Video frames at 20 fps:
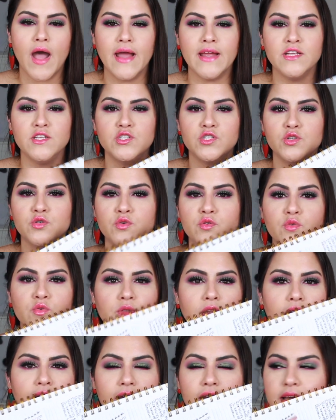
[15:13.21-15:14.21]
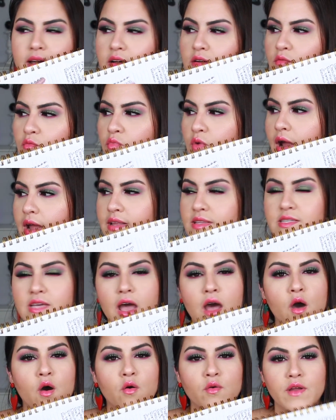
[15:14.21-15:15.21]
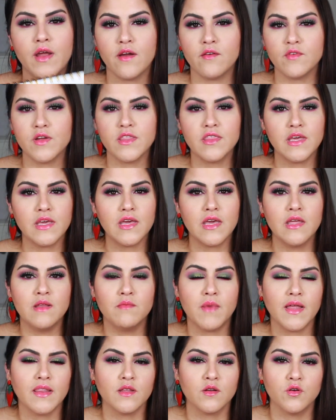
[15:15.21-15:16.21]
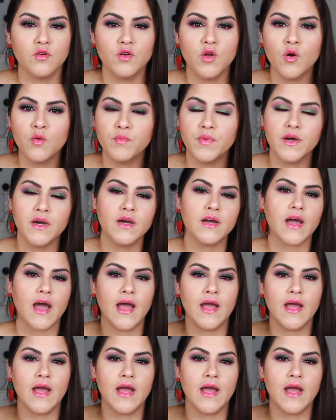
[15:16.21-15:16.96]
I do like write down everything in my little notebook.